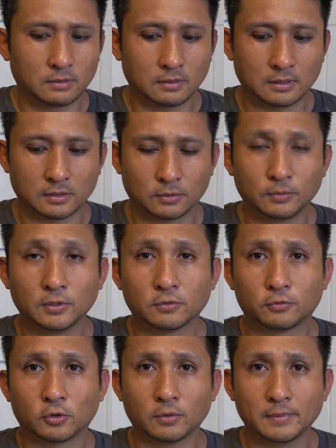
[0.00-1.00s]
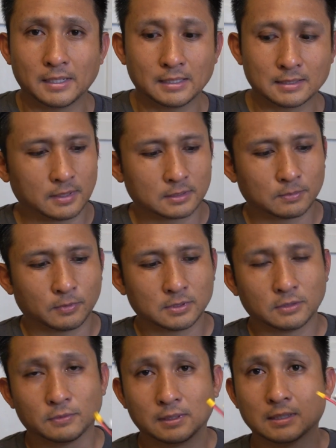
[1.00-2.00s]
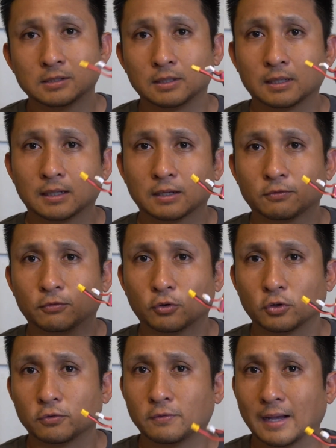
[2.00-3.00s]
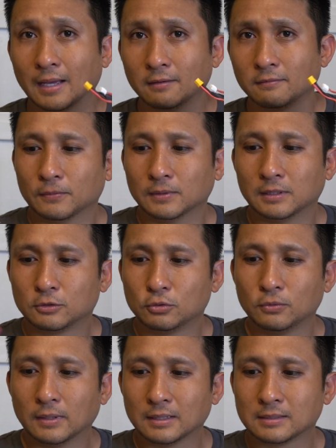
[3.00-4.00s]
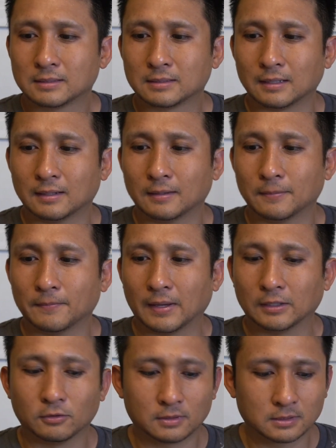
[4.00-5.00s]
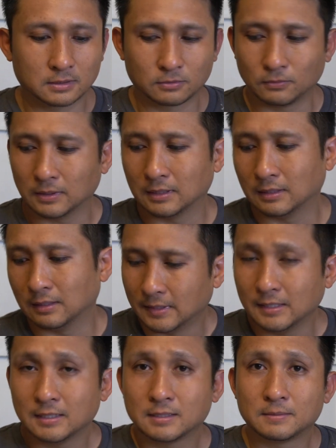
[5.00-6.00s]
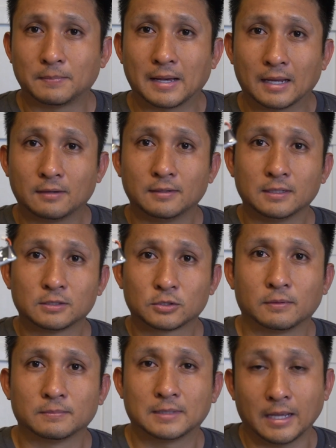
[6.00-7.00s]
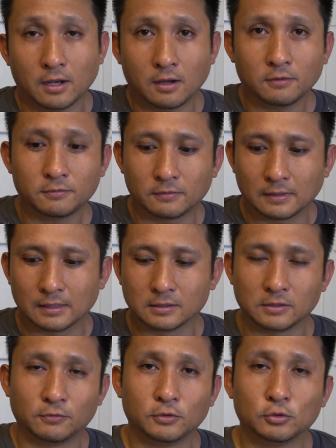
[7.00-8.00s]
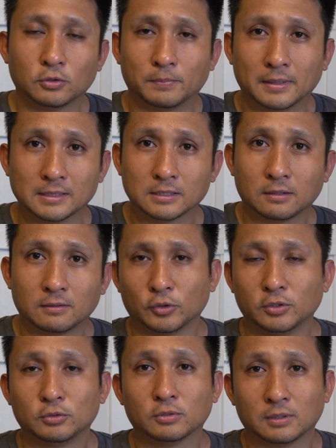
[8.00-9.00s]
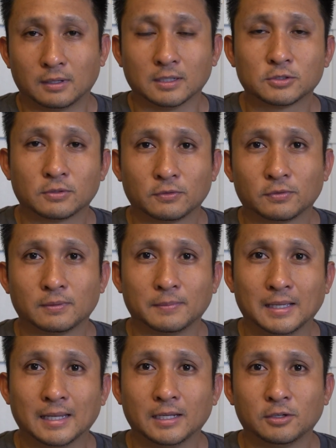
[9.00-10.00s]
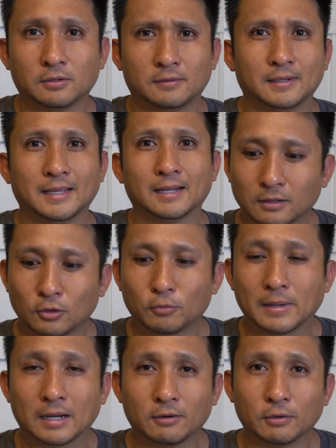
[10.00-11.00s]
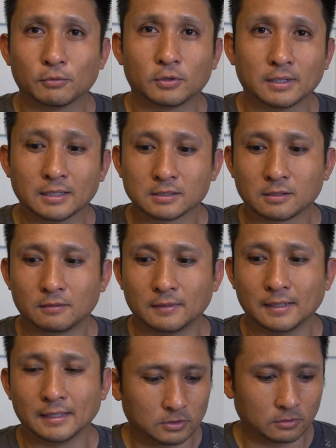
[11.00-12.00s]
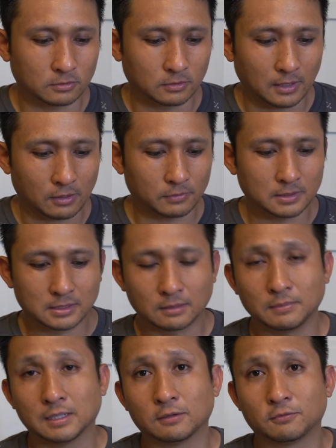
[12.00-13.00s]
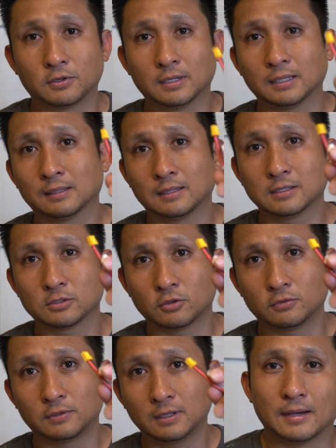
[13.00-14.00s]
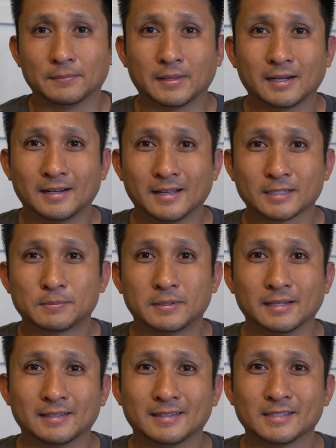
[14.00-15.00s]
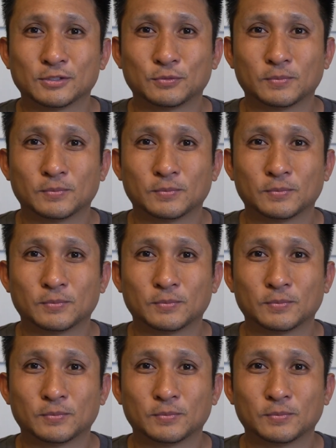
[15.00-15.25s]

uh, three to four minutes, but supposedly with this you can get four to five. With the two S, um, I noticed with these batteries from takeoff, as if you do a punch out or you do a launch out from the beginning, you already get a low battery warnings already. So yeah, we're just gonna be converting this over. I'm not an expert in this,